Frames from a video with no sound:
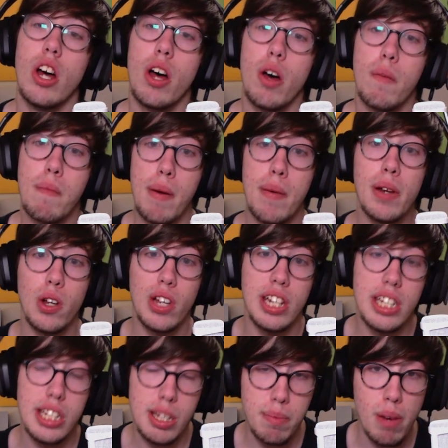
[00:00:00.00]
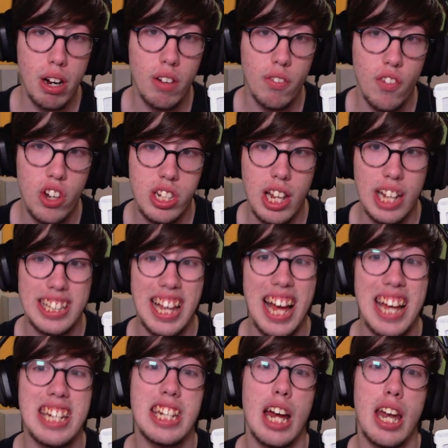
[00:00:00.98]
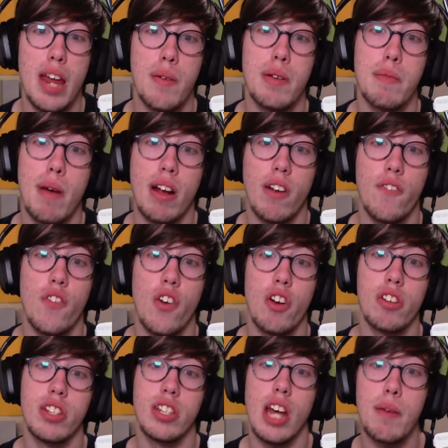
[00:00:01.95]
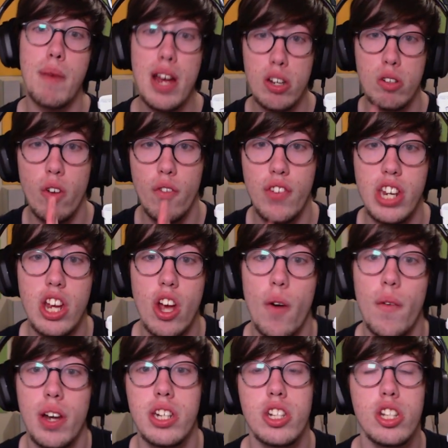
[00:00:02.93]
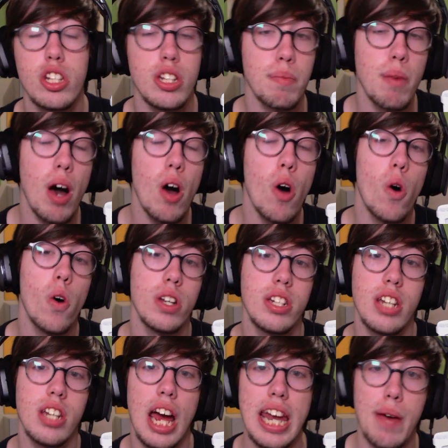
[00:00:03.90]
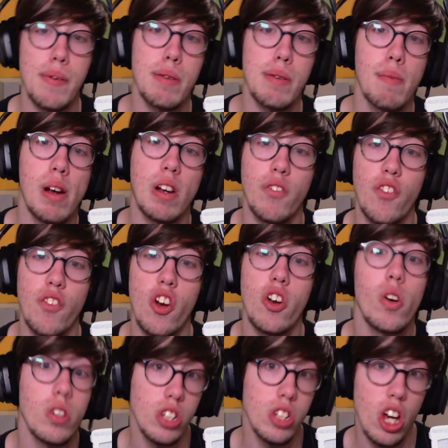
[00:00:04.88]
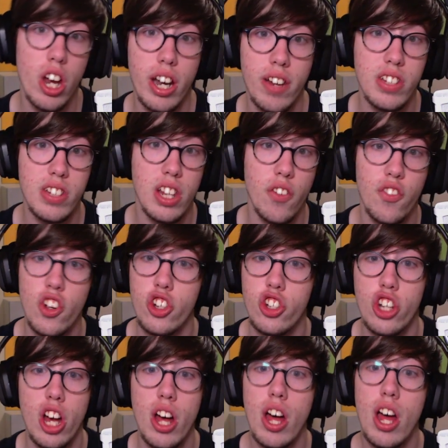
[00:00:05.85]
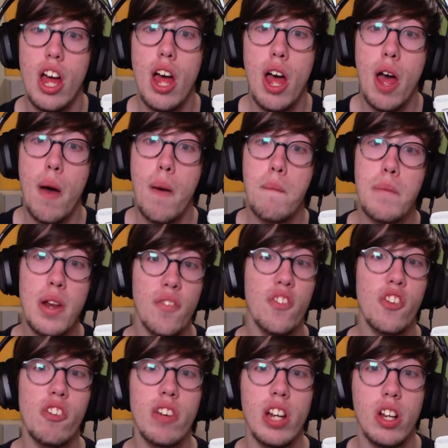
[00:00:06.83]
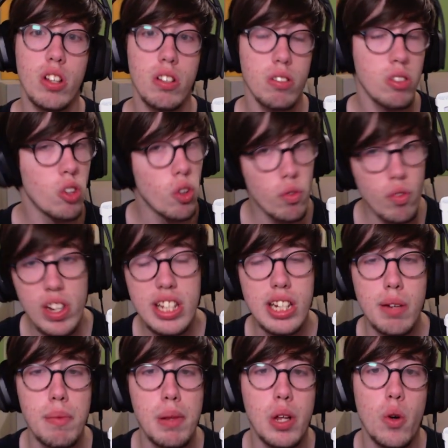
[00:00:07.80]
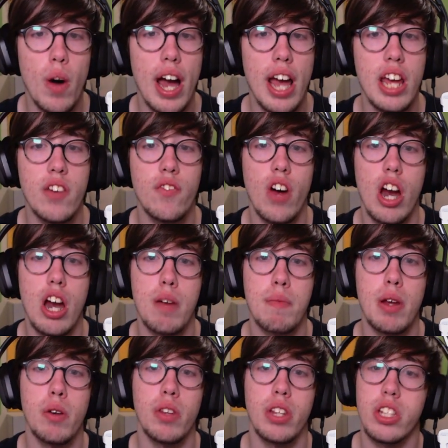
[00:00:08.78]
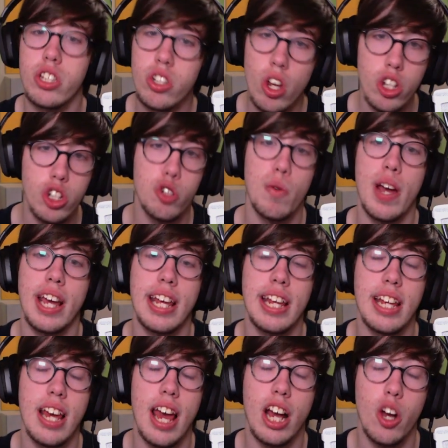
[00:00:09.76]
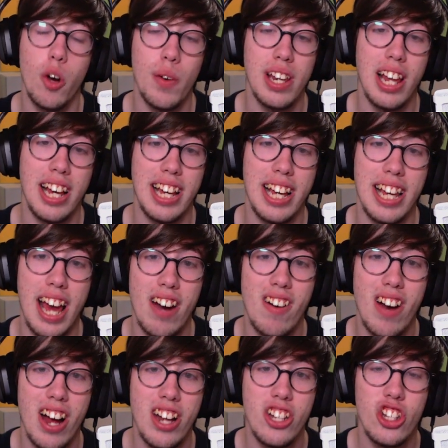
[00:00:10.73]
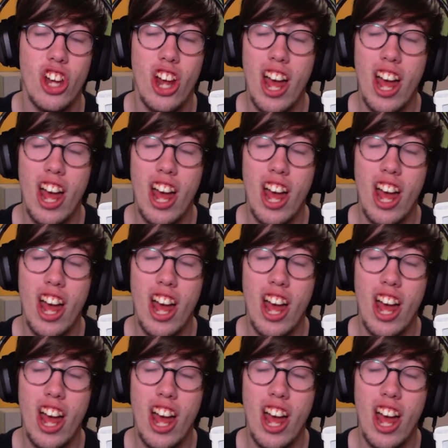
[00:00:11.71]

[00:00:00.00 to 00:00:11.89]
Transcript: Maybe look into some microphones like that, dynamic microphones. I might do a video on some more dynamic microphone alternatives in the future, but if you're in a reasonably quiet environment, it's not too echoey like a garage,